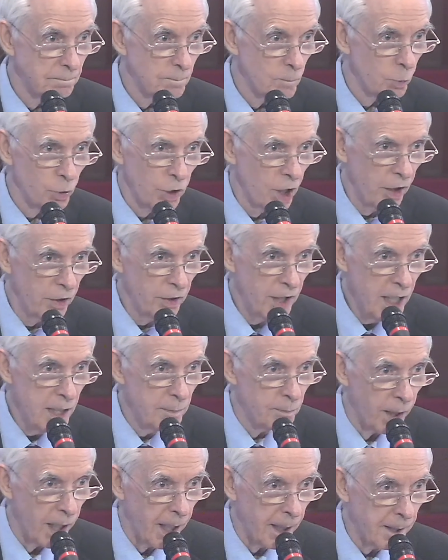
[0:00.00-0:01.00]
Would not
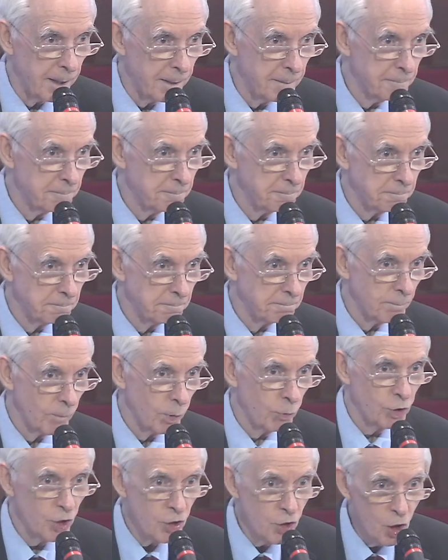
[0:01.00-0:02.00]
need blood. It
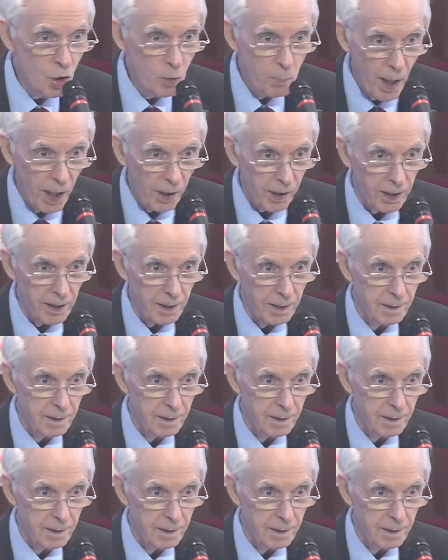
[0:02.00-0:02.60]
was a new body.